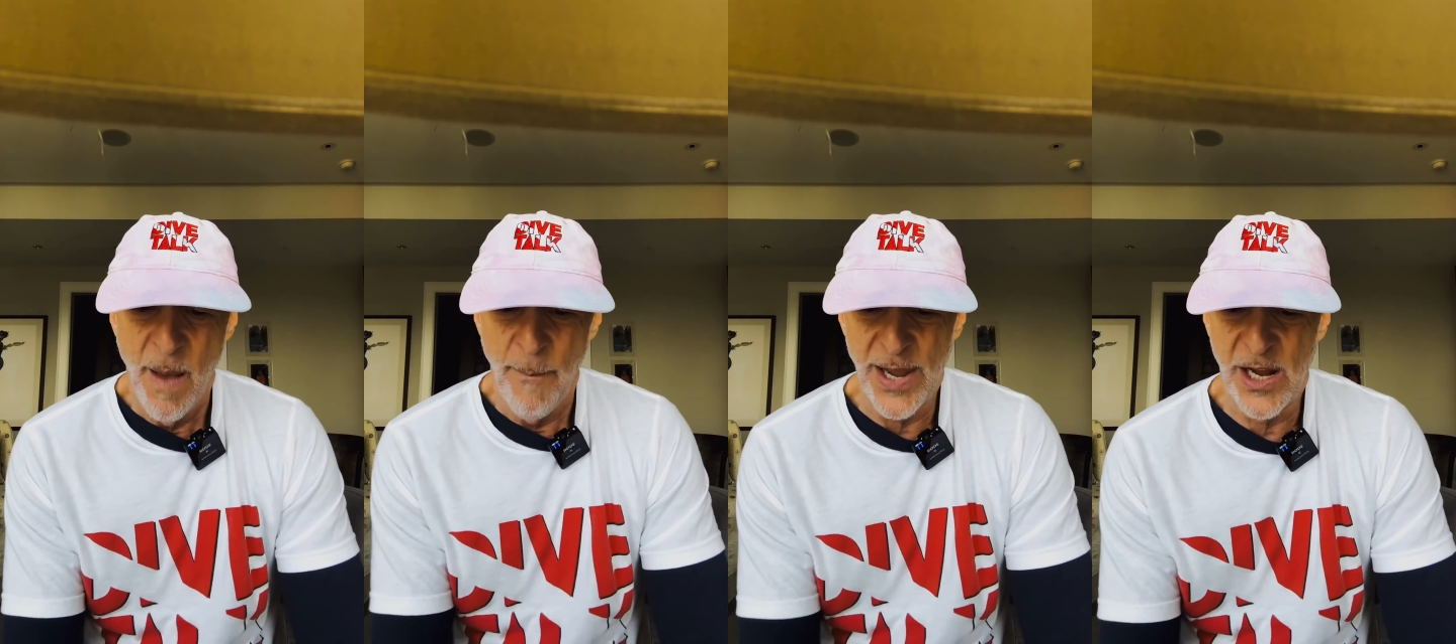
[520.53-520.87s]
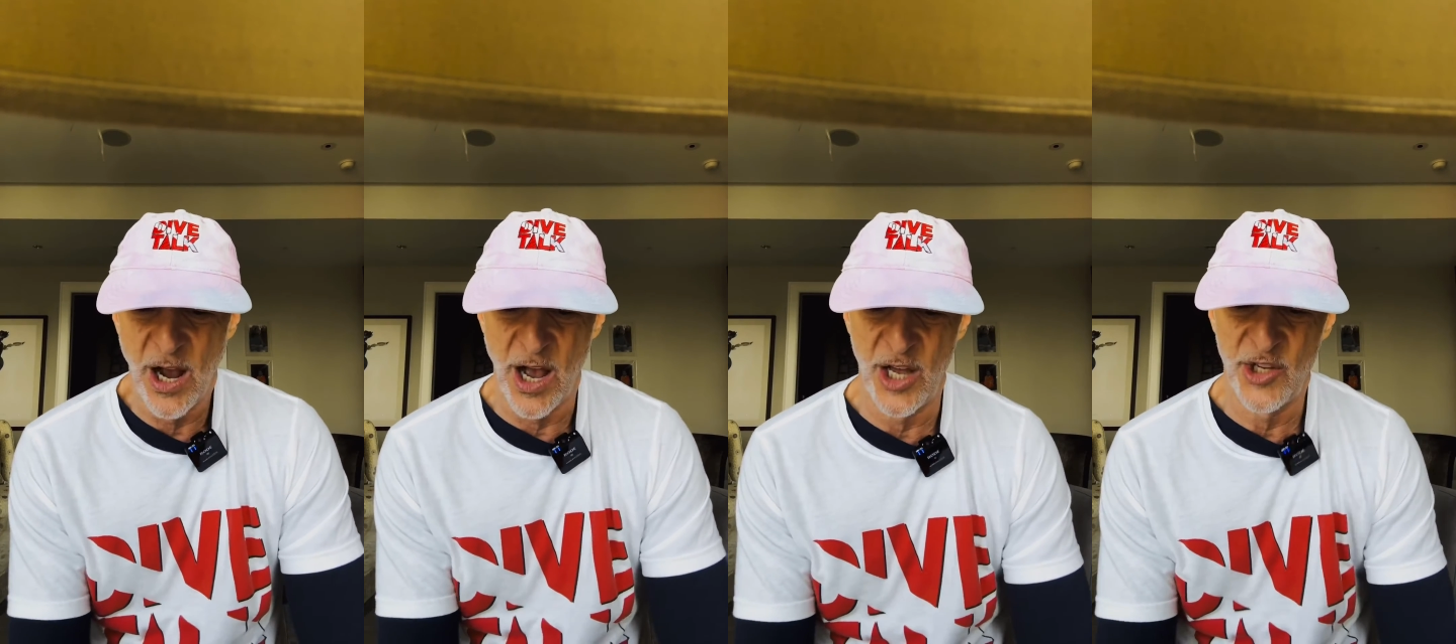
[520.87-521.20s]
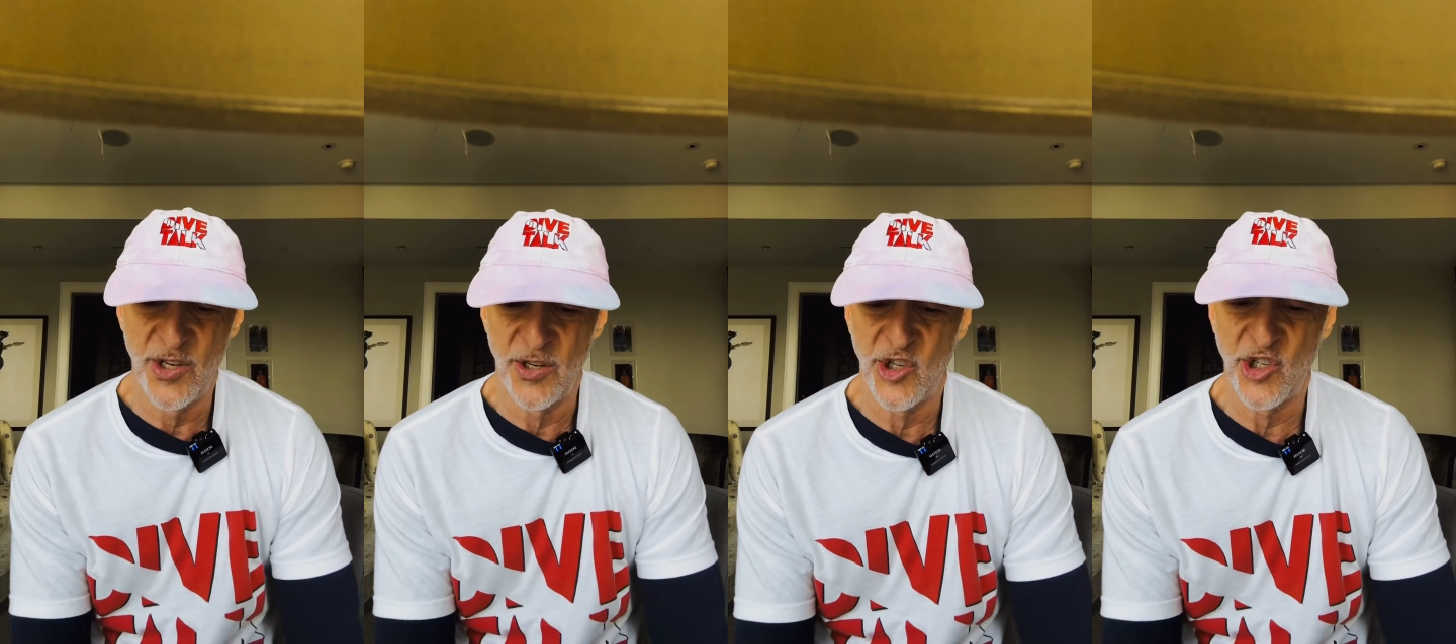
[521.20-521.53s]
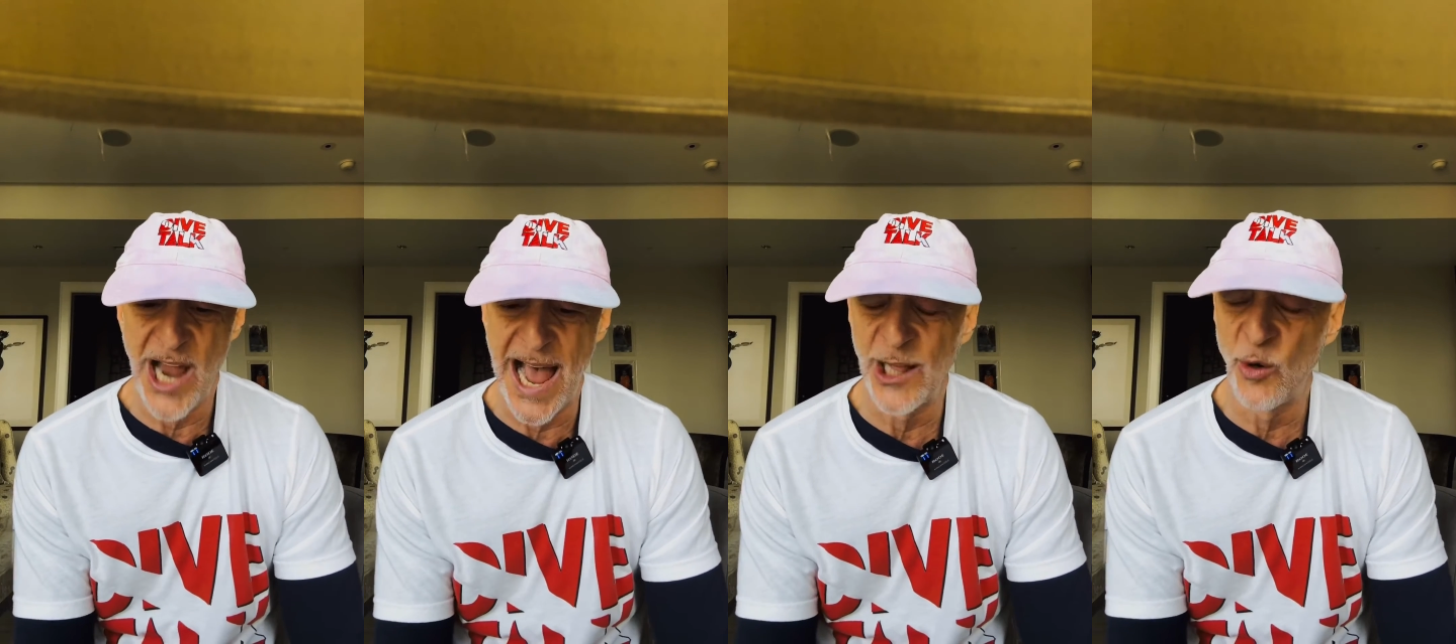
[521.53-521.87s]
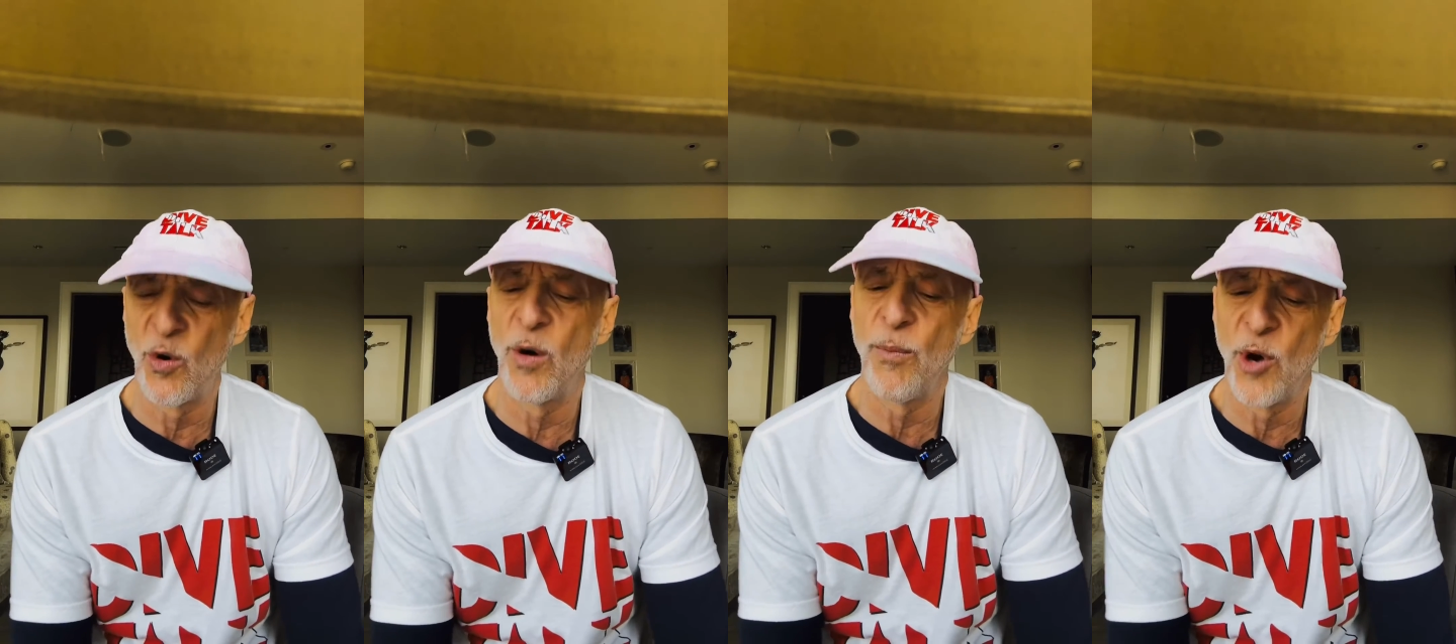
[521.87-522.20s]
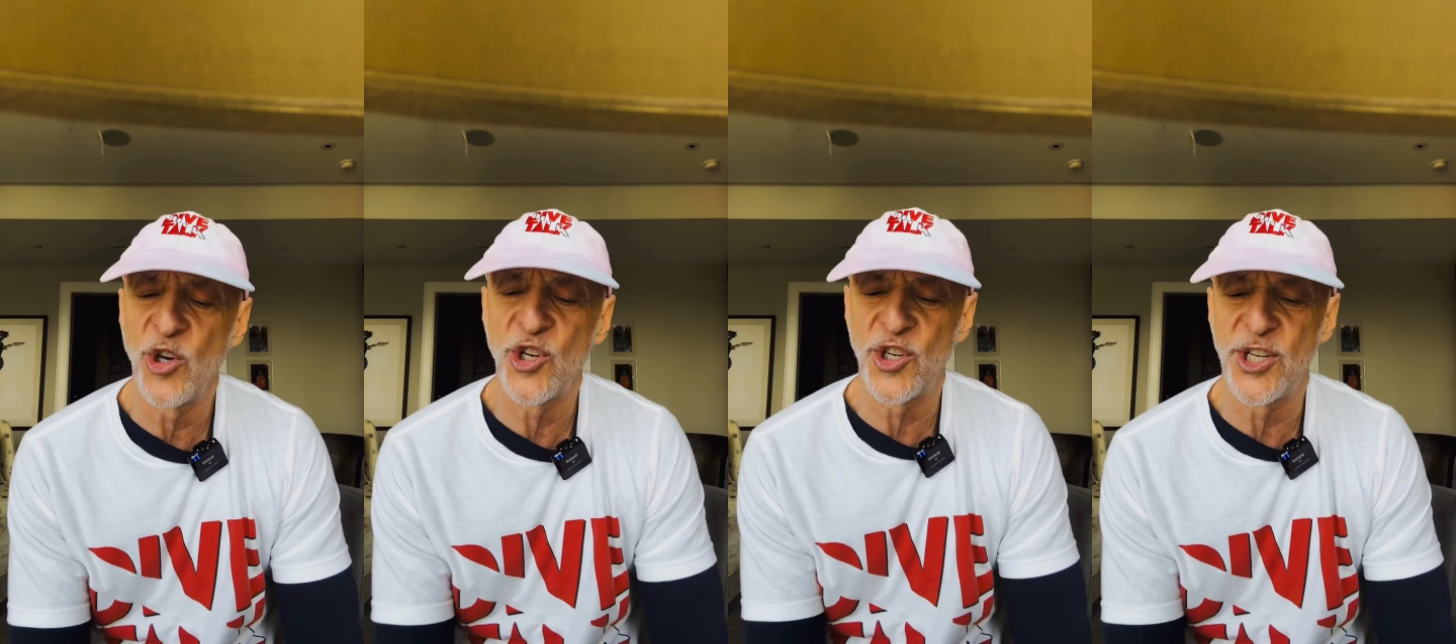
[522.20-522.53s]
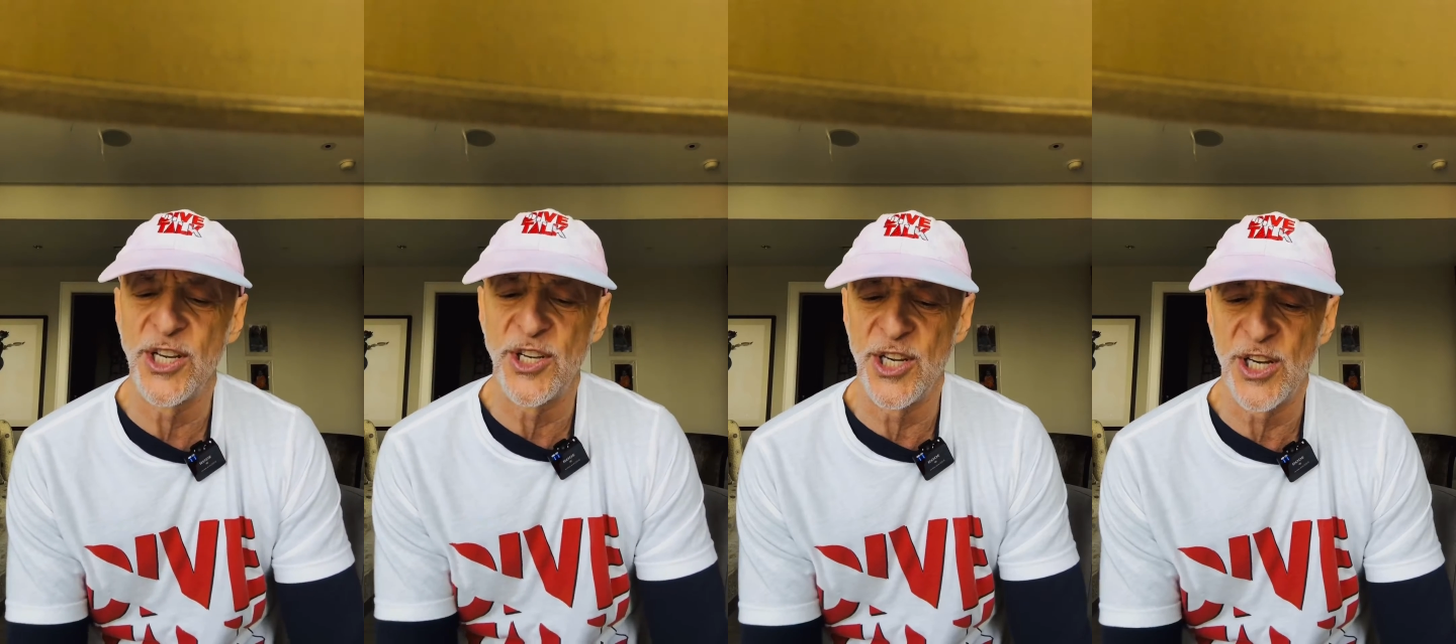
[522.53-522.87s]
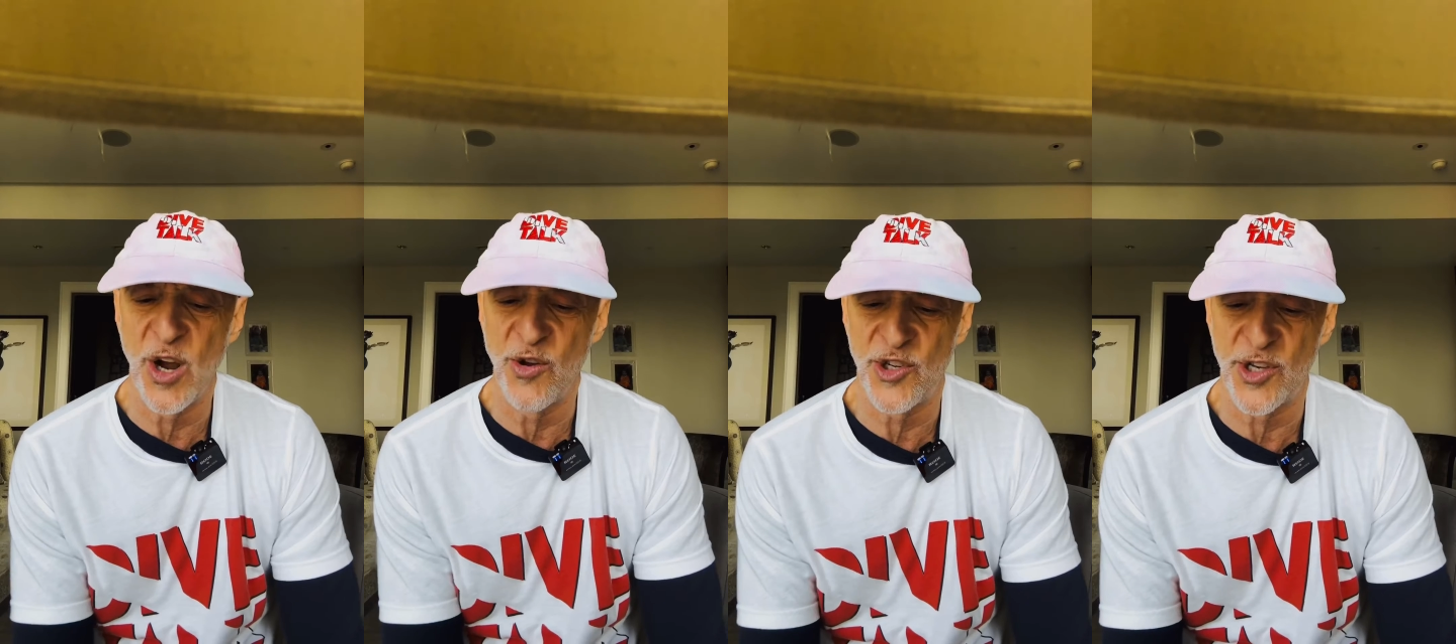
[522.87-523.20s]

Because shallower emergency deco